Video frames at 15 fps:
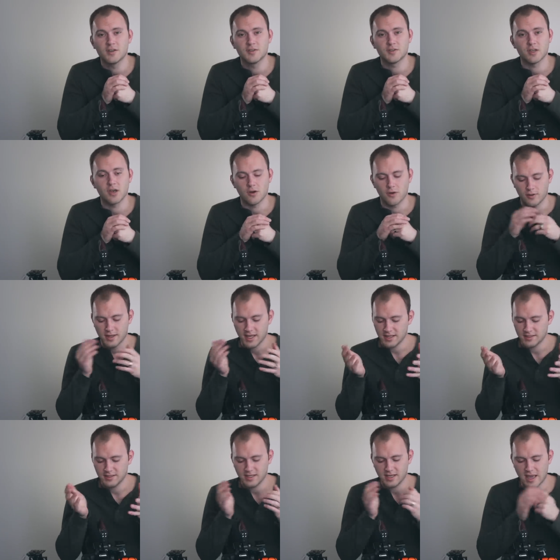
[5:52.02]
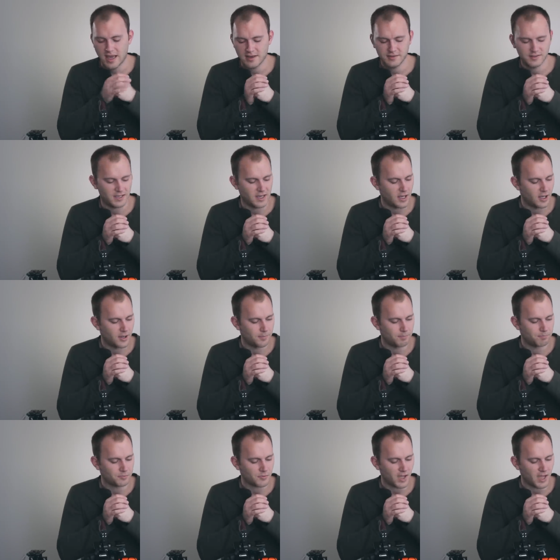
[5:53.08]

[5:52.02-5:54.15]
So that's it, guys. Um,